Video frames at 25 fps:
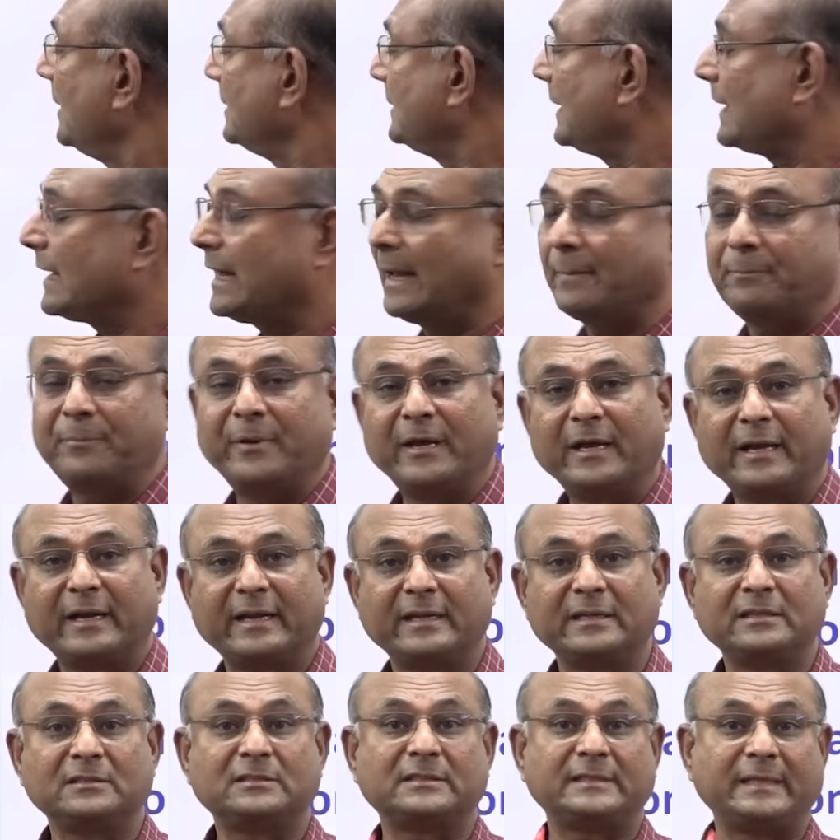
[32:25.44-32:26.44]
that will appear
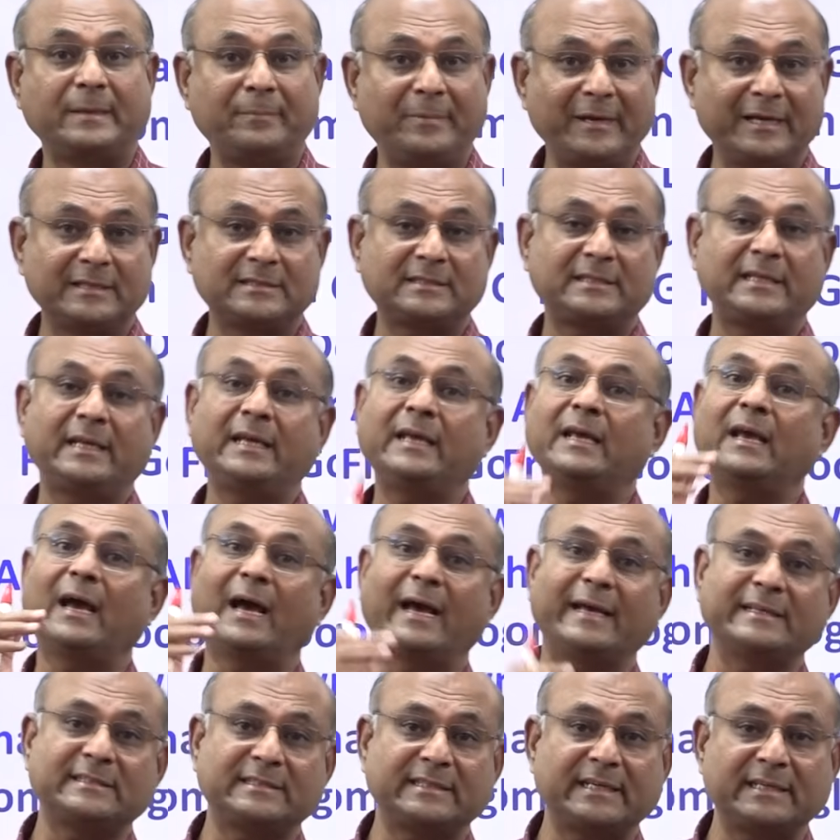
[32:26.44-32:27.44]
in CBSE,
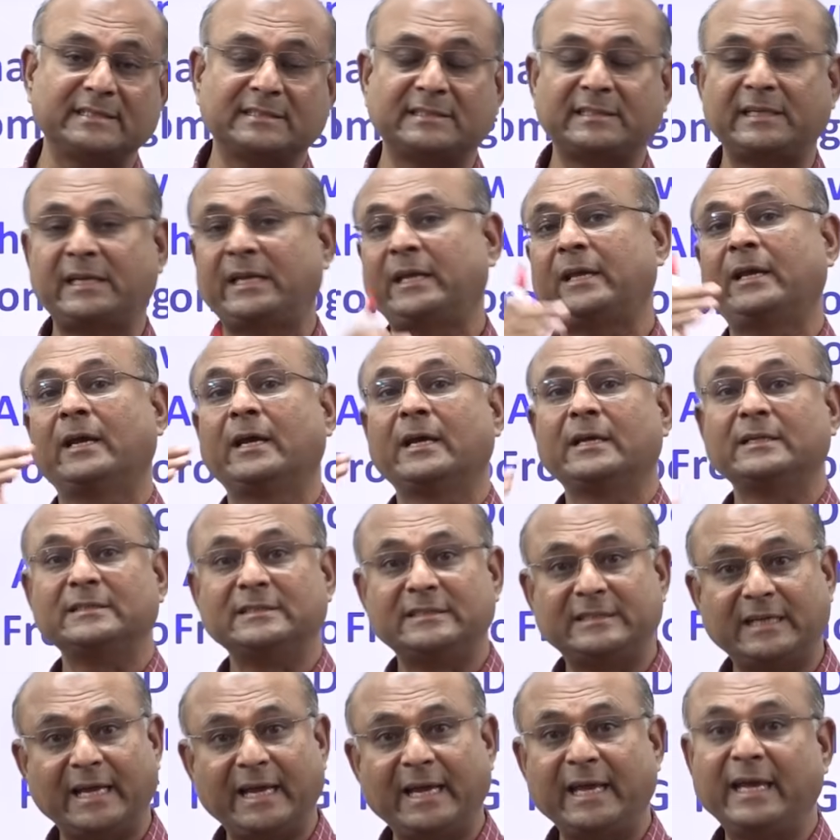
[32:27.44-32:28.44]
ICSE,
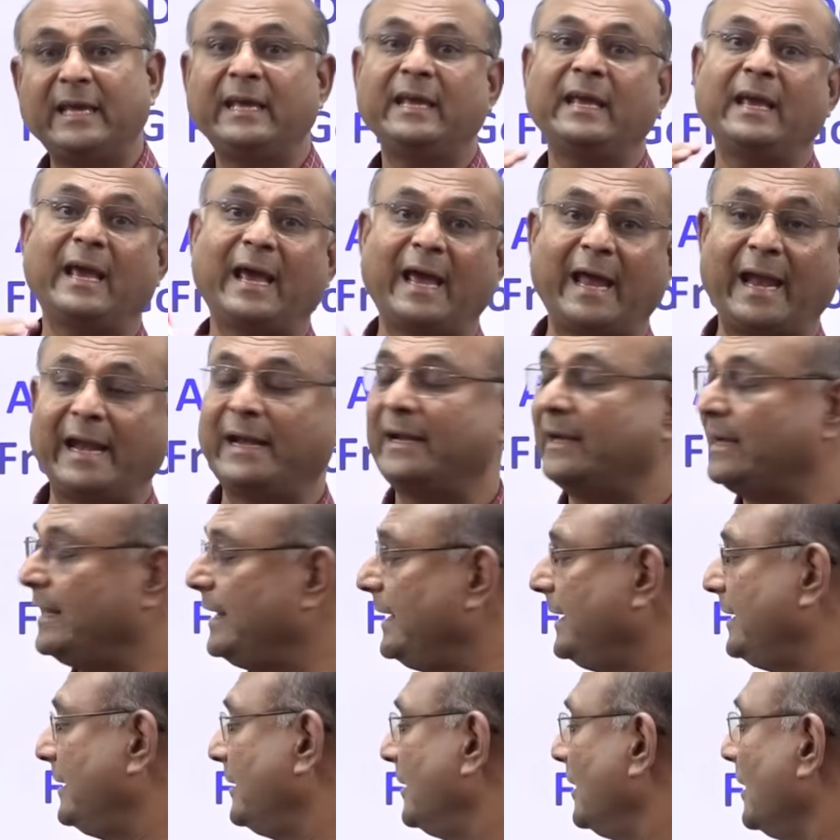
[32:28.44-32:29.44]
JEE and
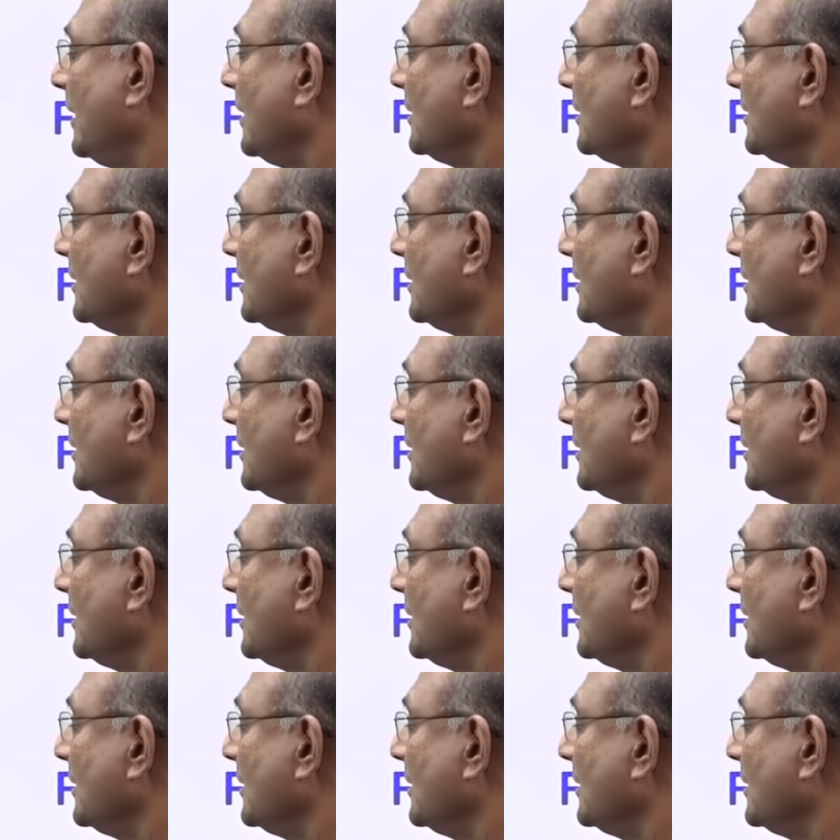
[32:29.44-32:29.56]
NEET.